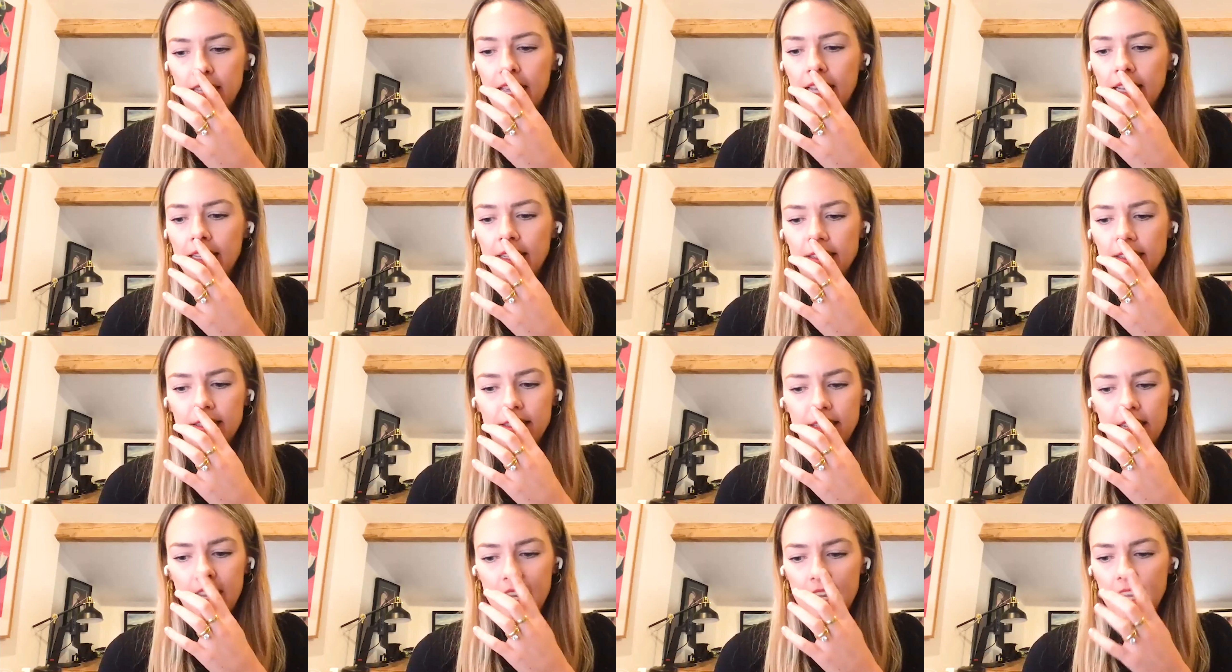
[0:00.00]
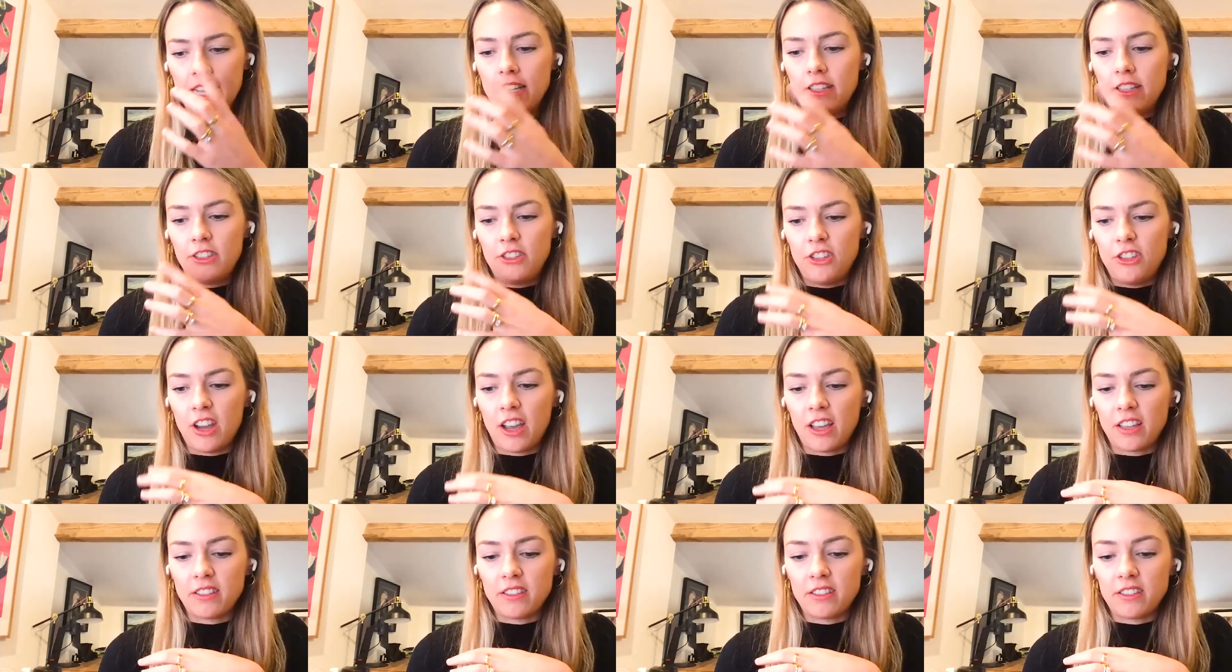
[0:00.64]
And it is
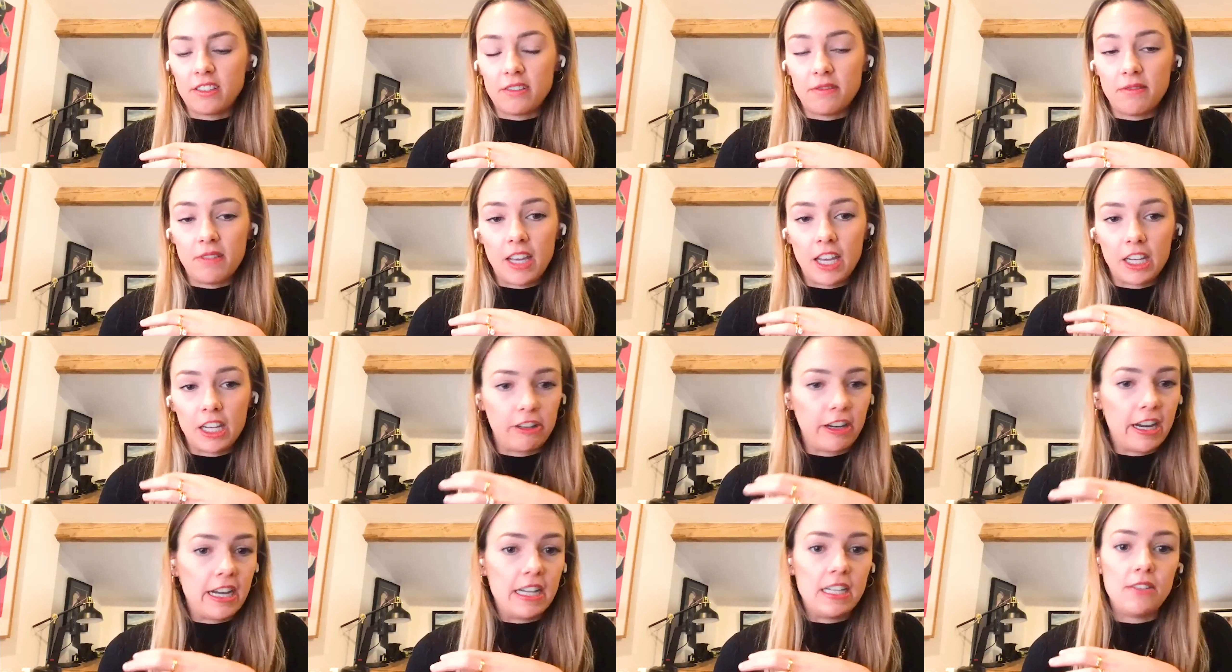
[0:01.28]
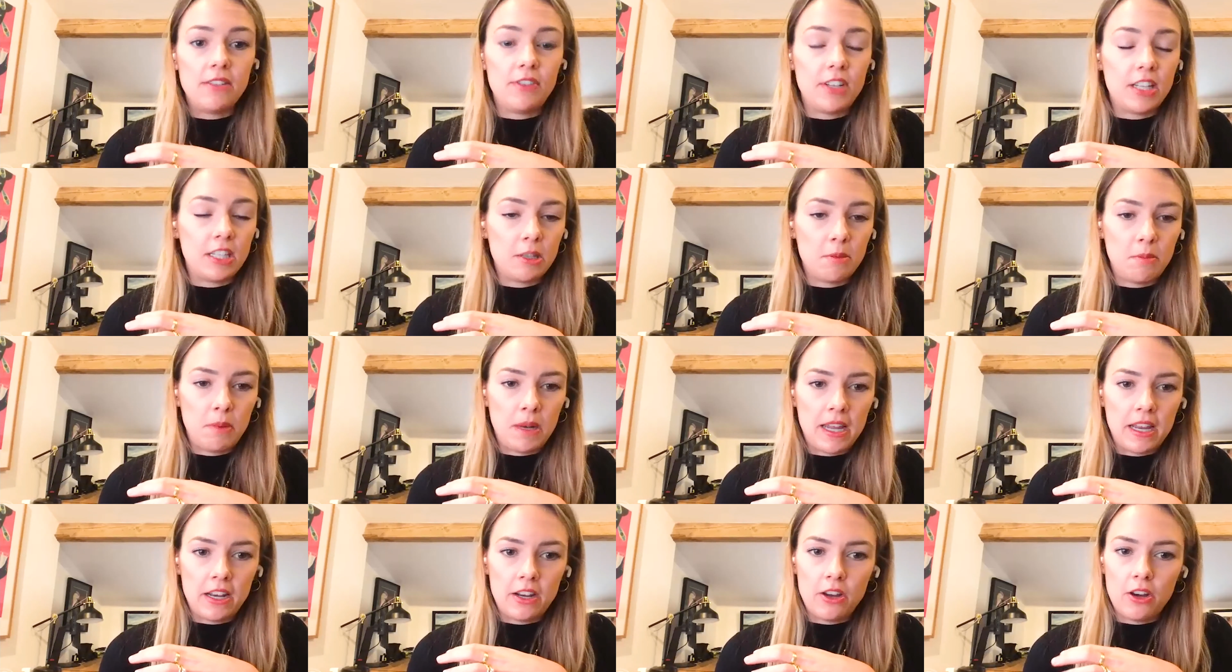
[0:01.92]
just a creative
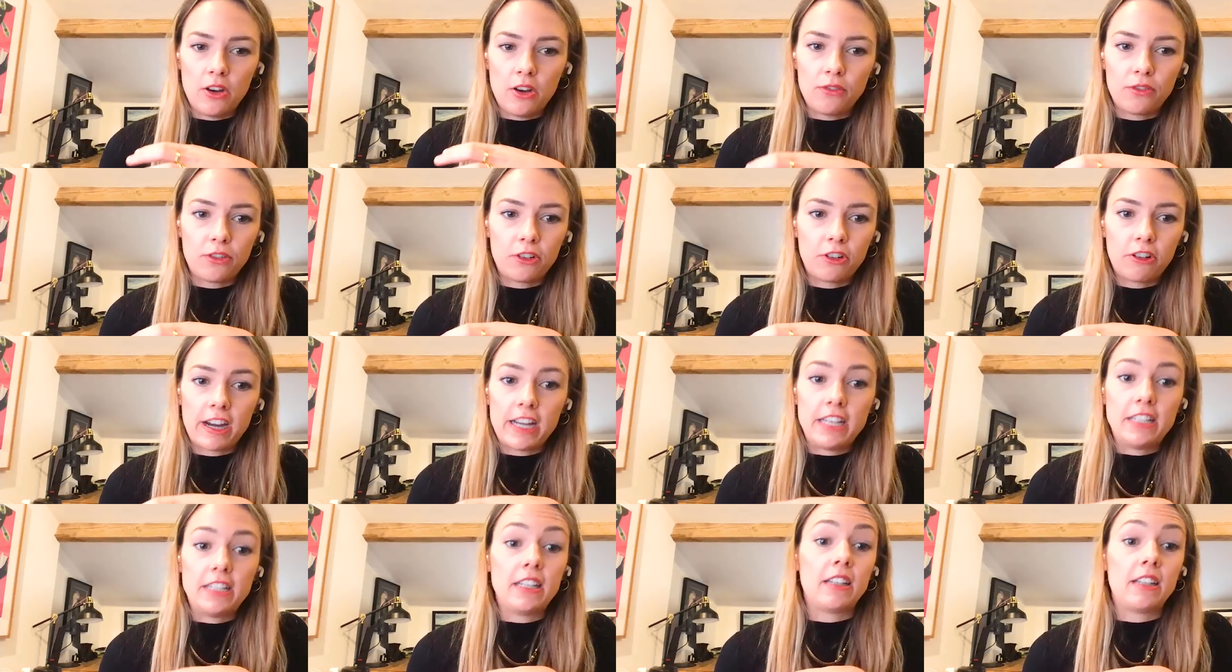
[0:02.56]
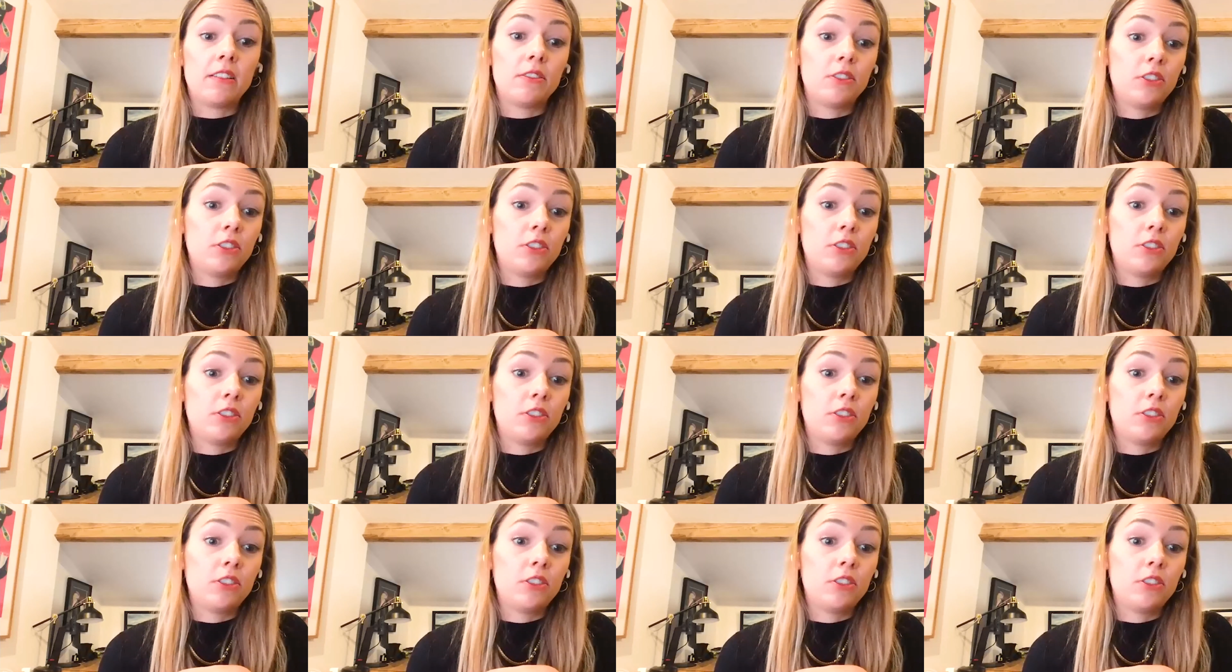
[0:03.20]
discipline of creating